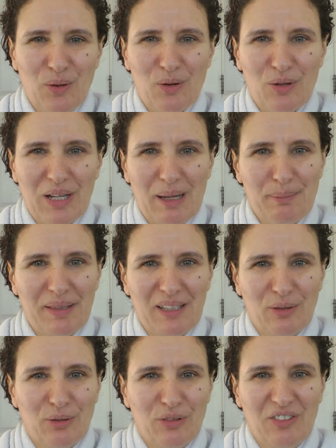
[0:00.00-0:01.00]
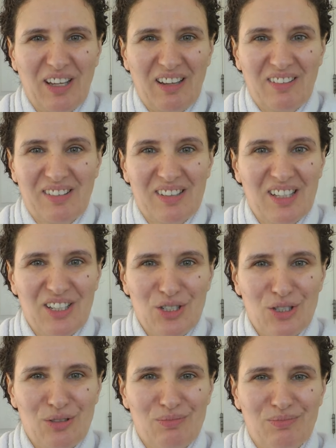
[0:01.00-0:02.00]
or gambling or sex
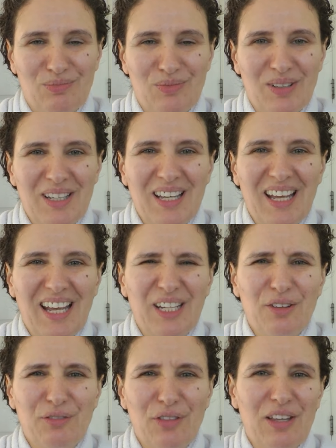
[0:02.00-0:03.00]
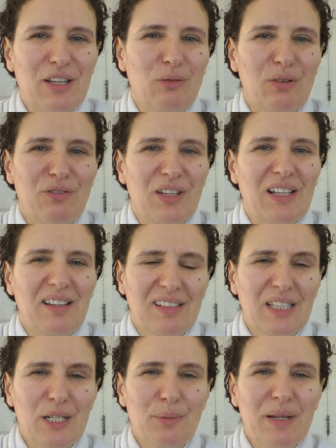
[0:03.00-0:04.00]
addiction. Any of the things we feel is
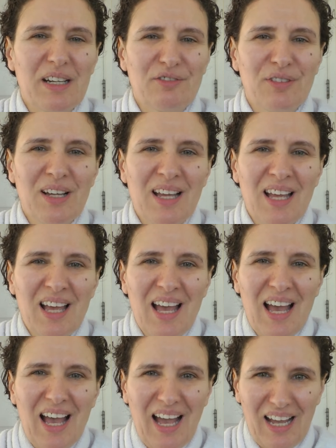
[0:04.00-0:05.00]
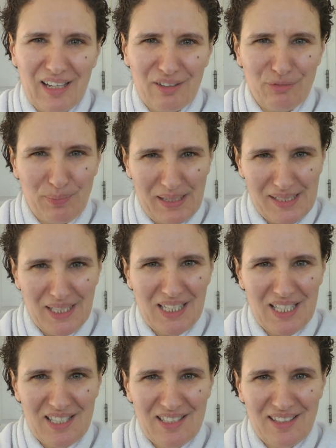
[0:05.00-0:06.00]
a little bit of out of
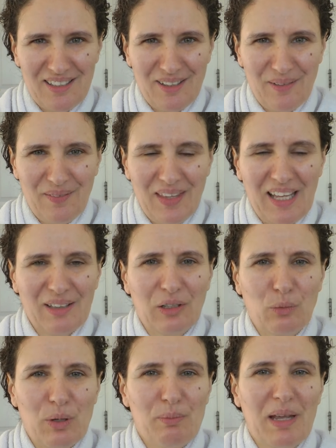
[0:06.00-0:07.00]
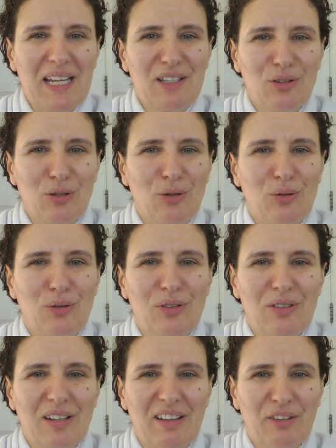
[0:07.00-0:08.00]
balance and that we may do
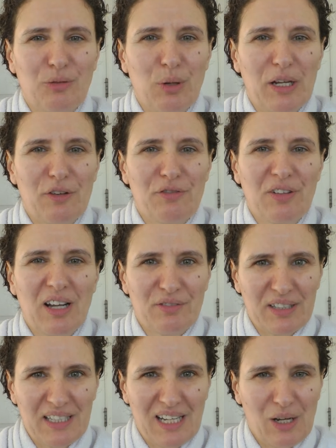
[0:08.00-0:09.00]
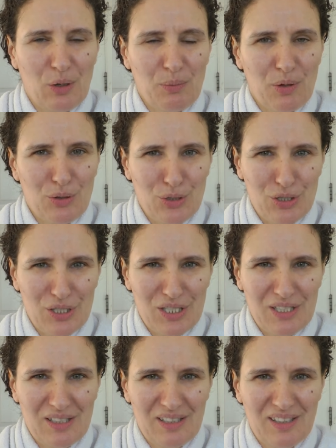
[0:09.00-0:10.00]
as a way of covering our
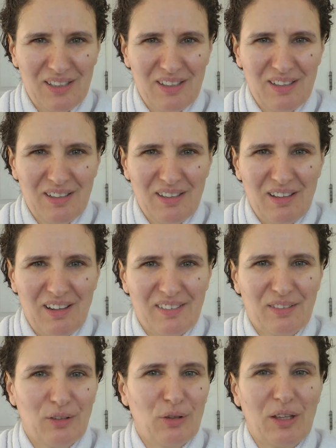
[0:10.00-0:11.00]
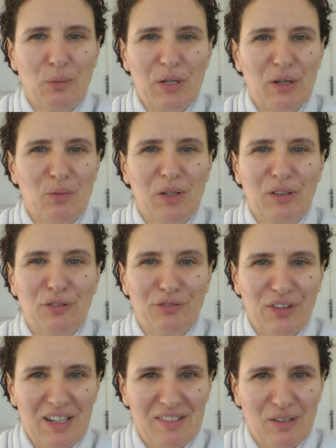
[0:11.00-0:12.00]
emotions so that we don't want to
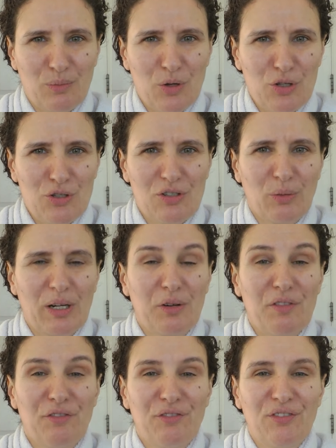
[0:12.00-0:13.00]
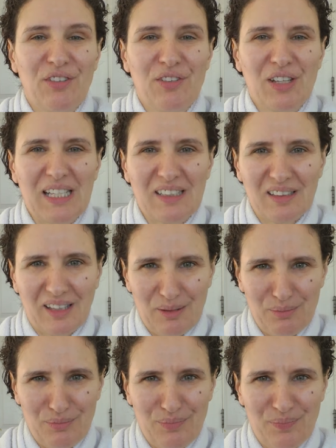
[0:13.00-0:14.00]
face our emotions, we don't want to feel
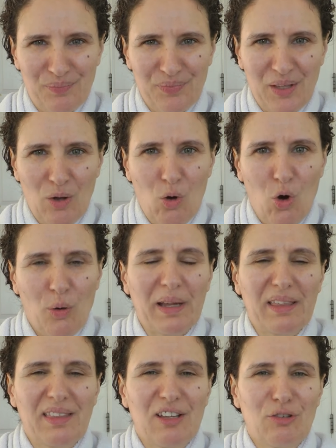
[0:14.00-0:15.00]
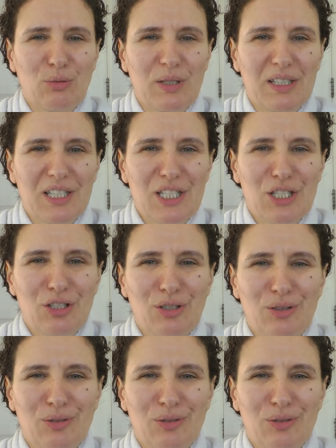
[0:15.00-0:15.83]
them or make things worse.